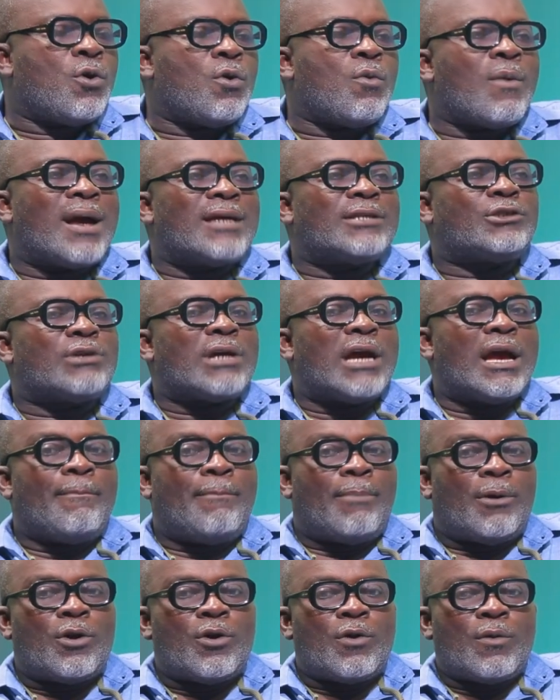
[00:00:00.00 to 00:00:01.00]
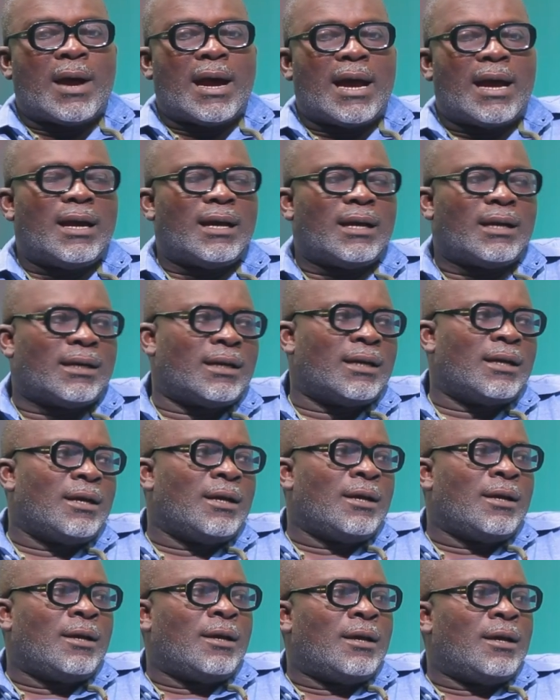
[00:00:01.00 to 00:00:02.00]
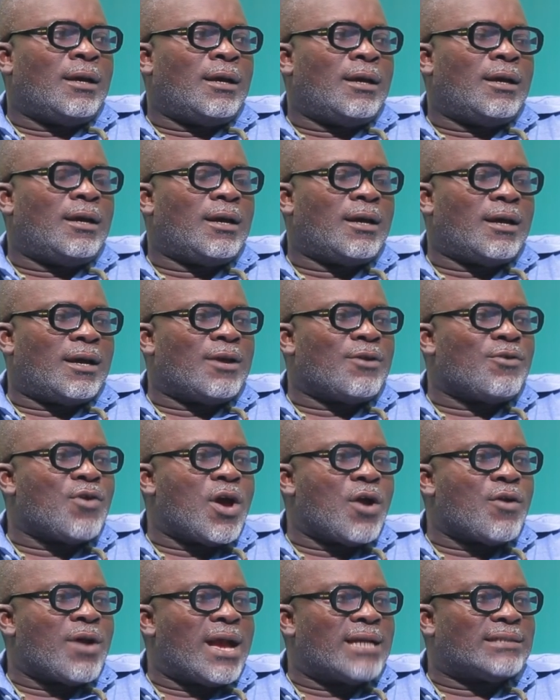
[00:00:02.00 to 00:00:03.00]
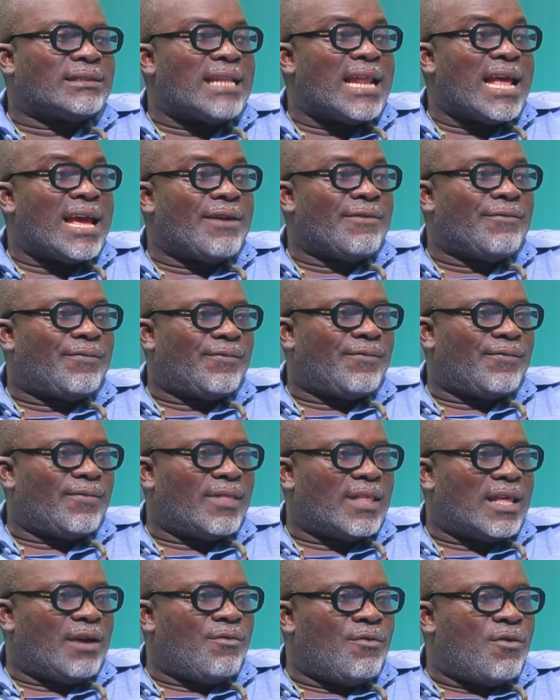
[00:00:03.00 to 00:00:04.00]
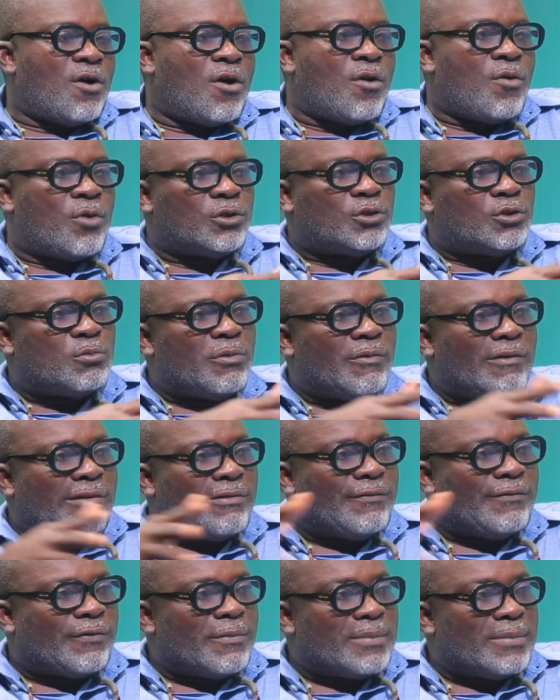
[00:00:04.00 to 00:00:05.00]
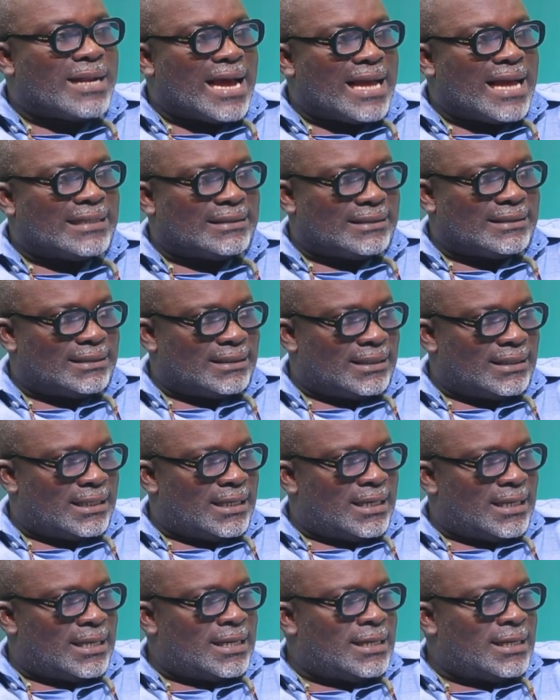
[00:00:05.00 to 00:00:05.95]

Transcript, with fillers: once you're a borrower, you're, you're a slave, mm. and we all want to move away from that. Mm-hmm.